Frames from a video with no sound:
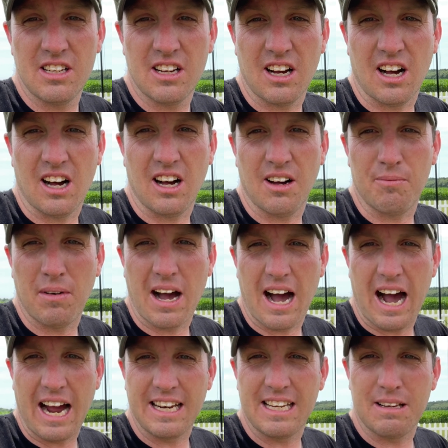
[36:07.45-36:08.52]

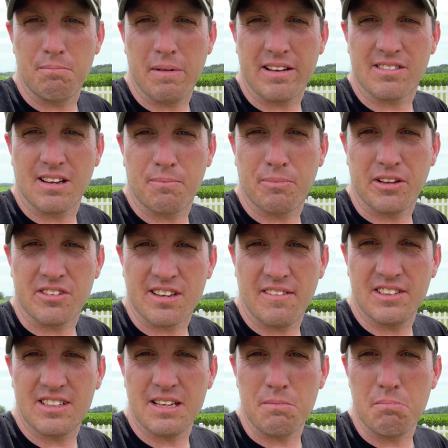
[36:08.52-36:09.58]
I did mess up the
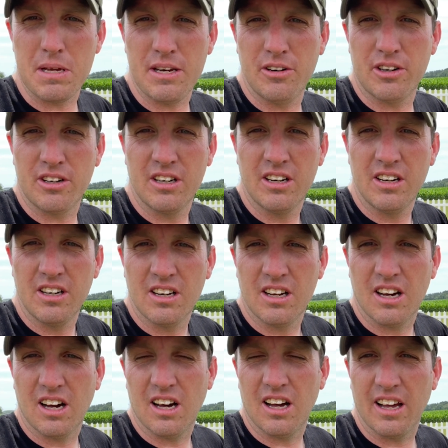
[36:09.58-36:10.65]
17 meter
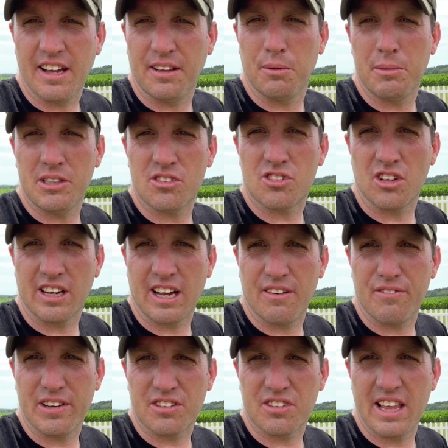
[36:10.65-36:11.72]
element, so I got to
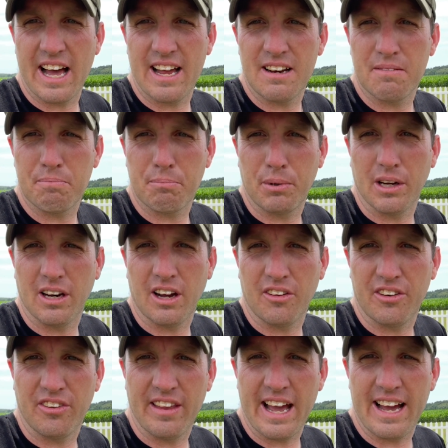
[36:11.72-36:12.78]
fix that, but other
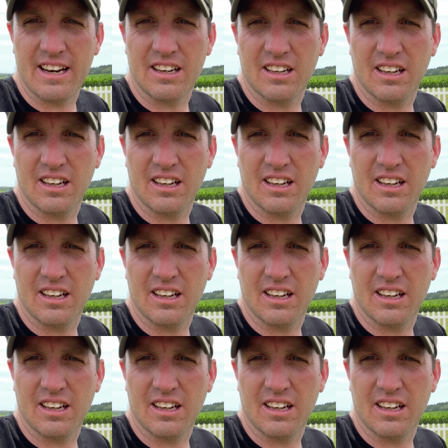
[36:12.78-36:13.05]
than that,